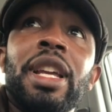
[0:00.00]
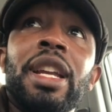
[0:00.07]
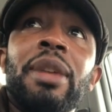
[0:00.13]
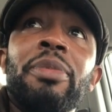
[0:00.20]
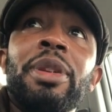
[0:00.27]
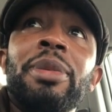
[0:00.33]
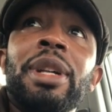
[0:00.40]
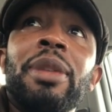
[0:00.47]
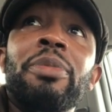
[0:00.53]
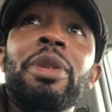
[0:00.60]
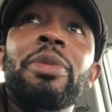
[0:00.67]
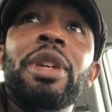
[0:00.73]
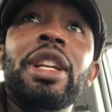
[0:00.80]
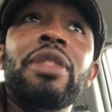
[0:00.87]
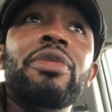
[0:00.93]
I mean, I remember
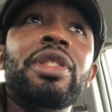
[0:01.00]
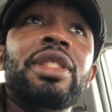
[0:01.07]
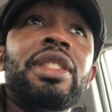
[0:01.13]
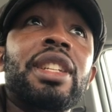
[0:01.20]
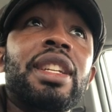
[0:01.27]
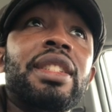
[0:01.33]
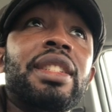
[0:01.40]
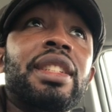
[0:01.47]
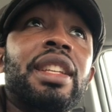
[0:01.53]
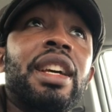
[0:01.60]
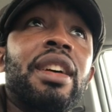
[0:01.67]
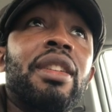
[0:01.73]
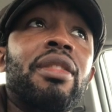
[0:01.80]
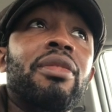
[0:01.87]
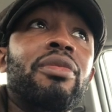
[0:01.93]
he was chasing
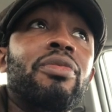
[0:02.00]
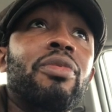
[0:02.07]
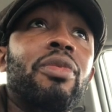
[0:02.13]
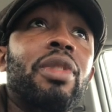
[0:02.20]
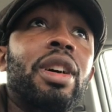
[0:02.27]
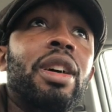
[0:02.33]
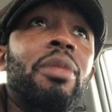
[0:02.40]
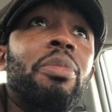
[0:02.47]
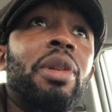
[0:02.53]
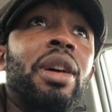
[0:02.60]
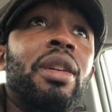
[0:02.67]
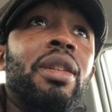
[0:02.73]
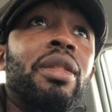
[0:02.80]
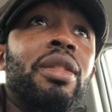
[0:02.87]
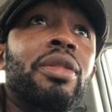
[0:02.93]
down a
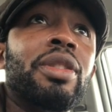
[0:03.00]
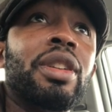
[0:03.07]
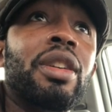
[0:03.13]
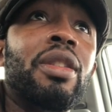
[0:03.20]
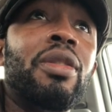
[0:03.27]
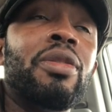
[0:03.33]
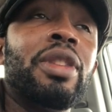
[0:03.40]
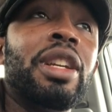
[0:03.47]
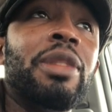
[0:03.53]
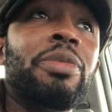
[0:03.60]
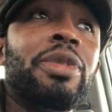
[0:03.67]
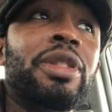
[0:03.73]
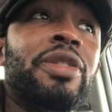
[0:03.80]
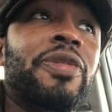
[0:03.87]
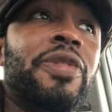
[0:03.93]
ball on the
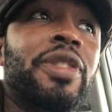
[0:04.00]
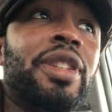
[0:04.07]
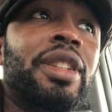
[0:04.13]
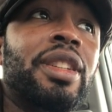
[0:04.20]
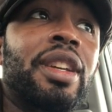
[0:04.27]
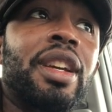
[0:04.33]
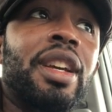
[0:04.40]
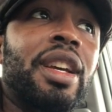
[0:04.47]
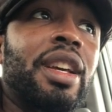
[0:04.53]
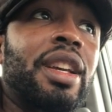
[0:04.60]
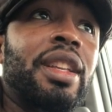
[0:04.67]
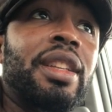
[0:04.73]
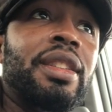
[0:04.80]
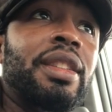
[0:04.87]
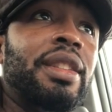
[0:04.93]
goalkeeper's foot
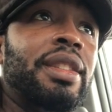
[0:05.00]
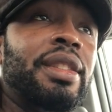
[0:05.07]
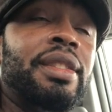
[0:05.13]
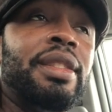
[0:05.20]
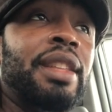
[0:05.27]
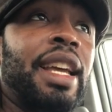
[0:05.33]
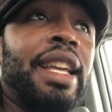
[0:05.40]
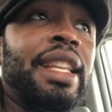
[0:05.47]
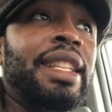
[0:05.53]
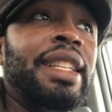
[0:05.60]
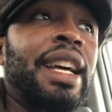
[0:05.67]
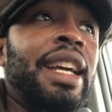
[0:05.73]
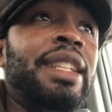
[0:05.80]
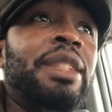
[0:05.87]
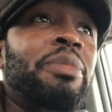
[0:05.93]
like in
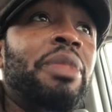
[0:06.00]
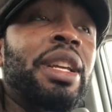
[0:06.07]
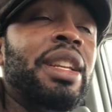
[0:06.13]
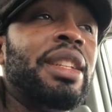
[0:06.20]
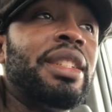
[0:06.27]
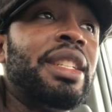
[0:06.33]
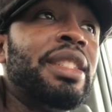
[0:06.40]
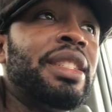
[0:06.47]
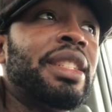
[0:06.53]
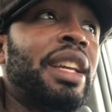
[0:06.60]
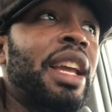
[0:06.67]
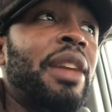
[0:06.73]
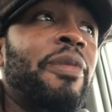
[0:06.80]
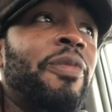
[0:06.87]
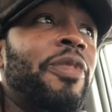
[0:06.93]
90 minutes. He just
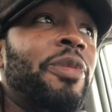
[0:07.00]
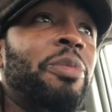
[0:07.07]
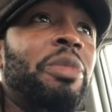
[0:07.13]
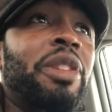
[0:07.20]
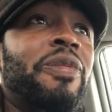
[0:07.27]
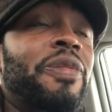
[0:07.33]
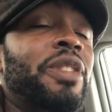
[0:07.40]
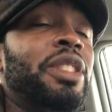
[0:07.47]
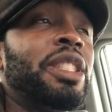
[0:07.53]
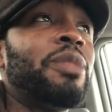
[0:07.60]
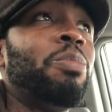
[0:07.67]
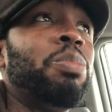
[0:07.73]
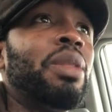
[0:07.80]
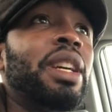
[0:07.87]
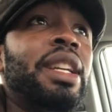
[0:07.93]
came from midfield just
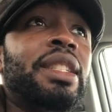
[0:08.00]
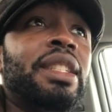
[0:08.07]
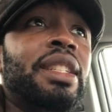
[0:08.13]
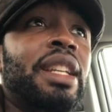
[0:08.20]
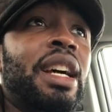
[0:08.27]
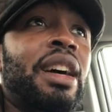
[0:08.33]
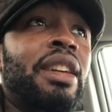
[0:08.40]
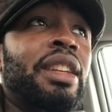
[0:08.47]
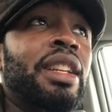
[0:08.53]
blazing down.